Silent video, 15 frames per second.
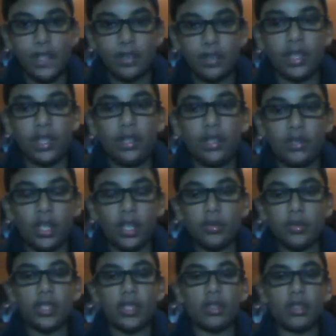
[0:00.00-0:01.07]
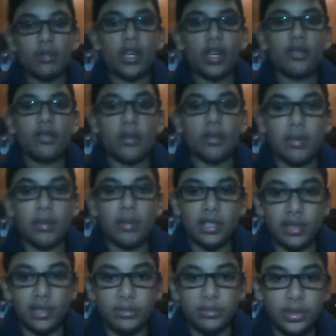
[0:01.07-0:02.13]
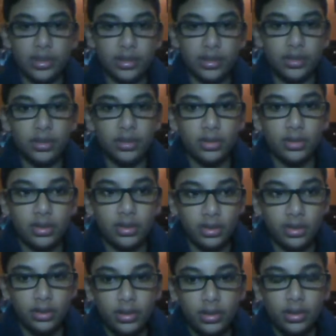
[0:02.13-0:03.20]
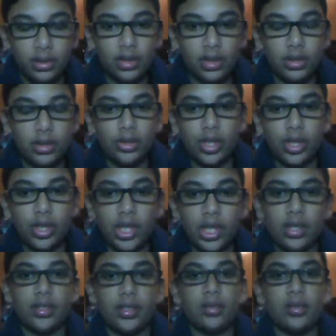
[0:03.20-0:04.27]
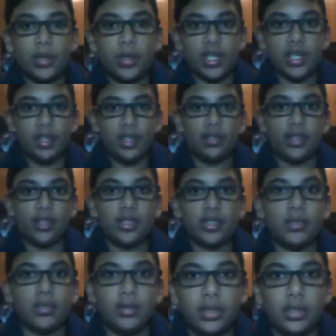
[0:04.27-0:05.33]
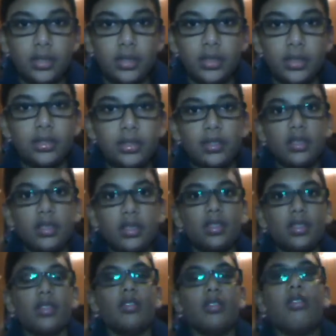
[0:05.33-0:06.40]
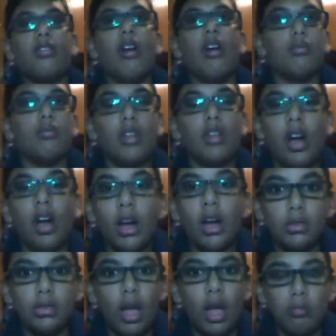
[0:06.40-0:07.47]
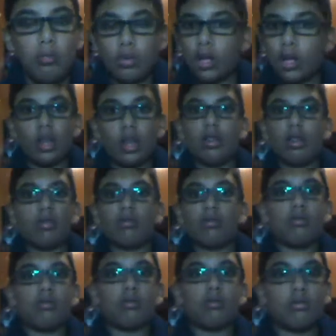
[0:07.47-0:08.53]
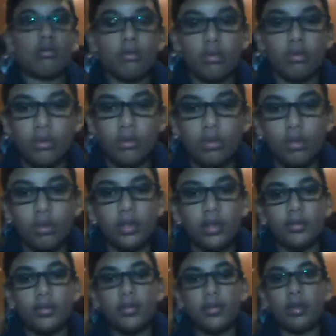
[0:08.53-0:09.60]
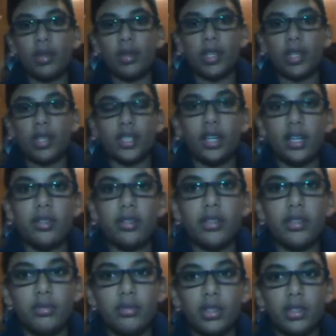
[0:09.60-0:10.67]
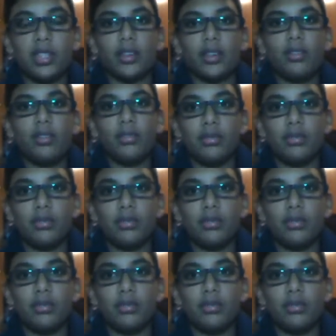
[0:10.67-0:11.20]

And there's always the threat of the Muslims. Geez, stupid terrorist news. Allah, Allah. I mean, is that all you can really do?